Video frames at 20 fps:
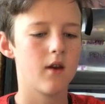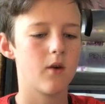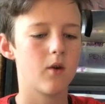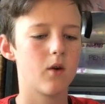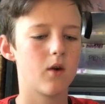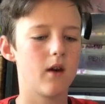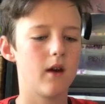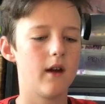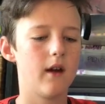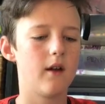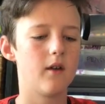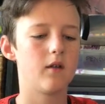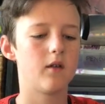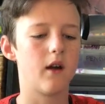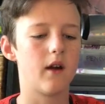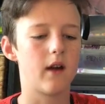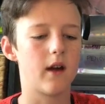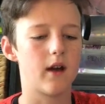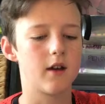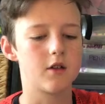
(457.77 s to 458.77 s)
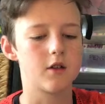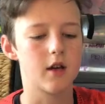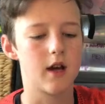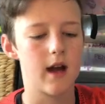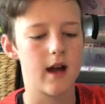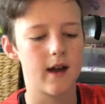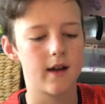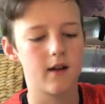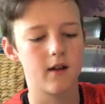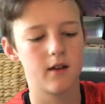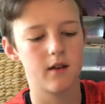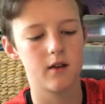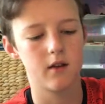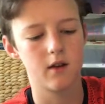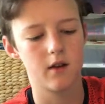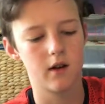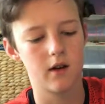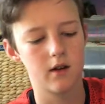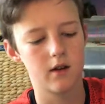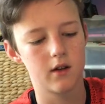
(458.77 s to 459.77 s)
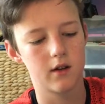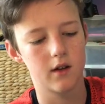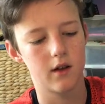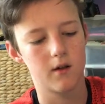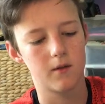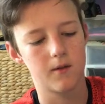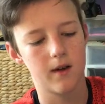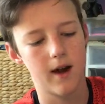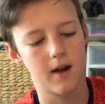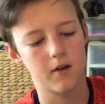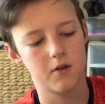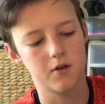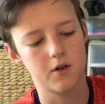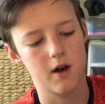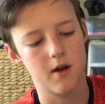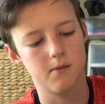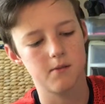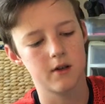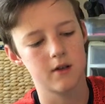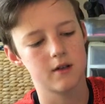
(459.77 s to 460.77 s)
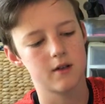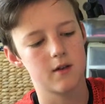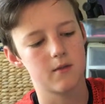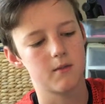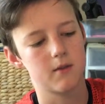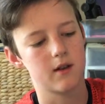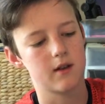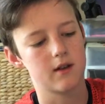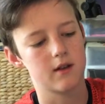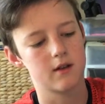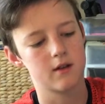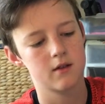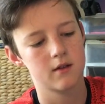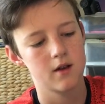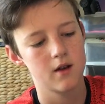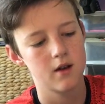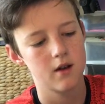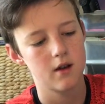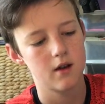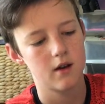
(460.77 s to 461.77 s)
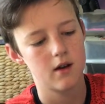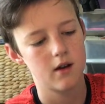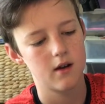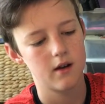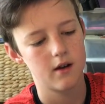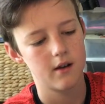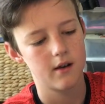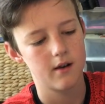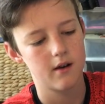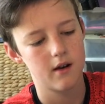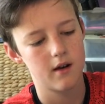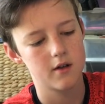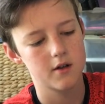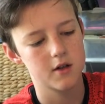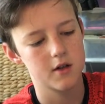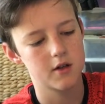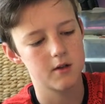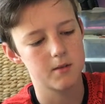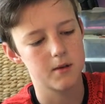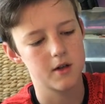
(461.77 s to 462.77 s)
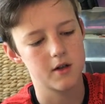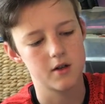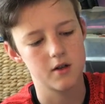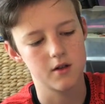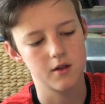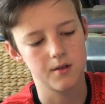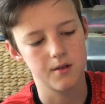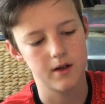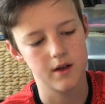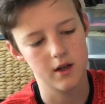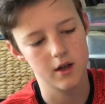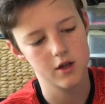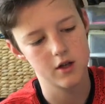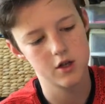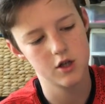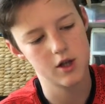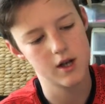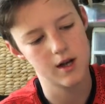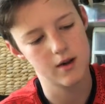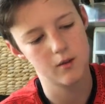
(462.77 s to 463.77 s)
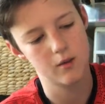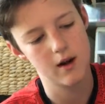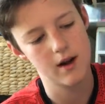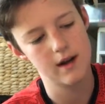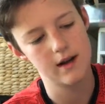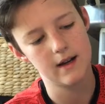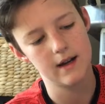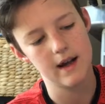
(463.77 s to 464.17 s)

or a red-eye shad, or a rattle trap, like something like this. I'll show the picture of the red-eye shad right